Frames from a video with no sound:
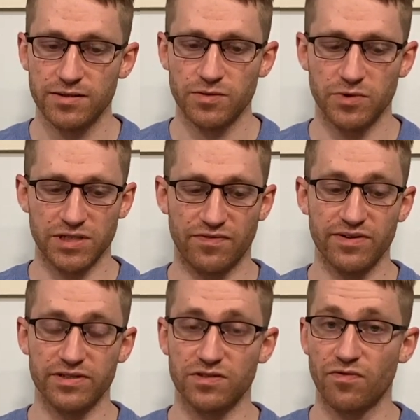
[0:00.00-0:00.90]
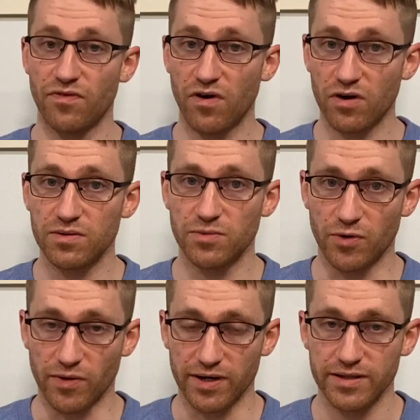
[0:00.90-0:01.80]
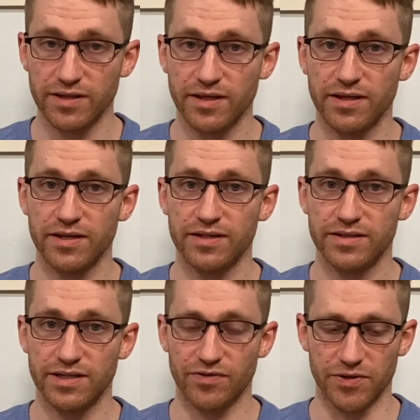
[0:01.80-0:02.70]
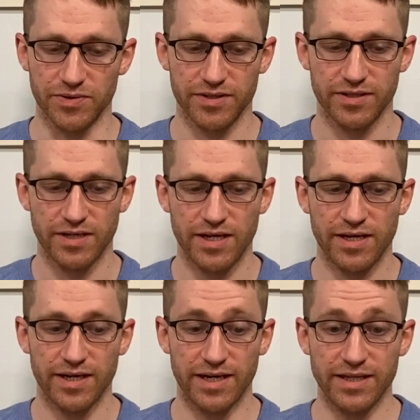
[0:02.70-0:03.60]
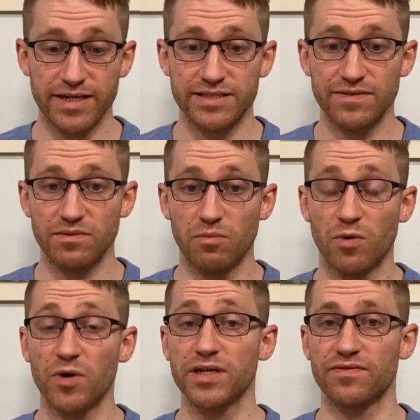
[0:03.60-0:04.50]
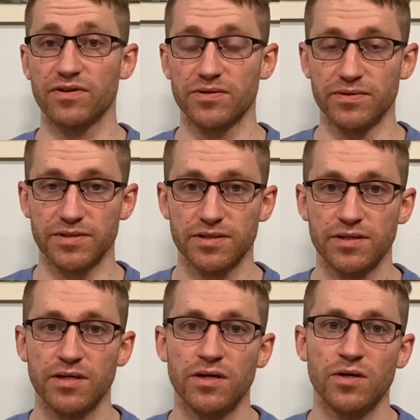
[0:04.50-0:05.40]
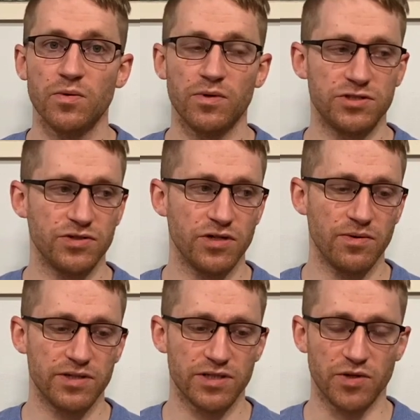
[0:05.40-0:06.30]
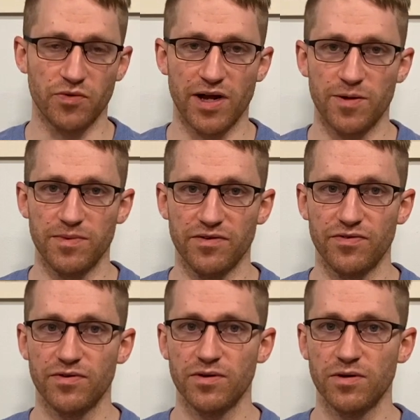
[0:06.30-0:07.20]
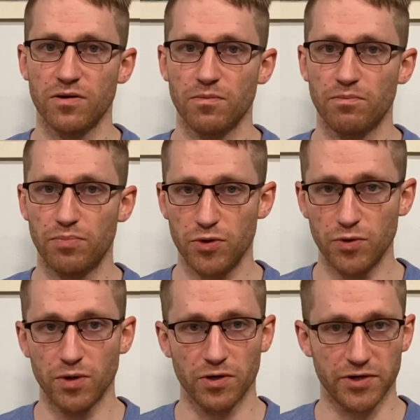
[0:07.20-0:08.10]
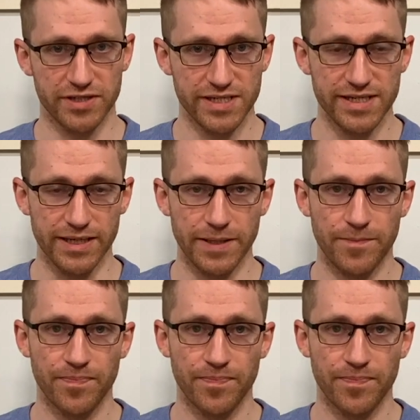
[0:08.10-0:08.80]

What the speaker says: which I feel is far more difficult. And I think it's even more difficult once you go into the realm of Puerh tea.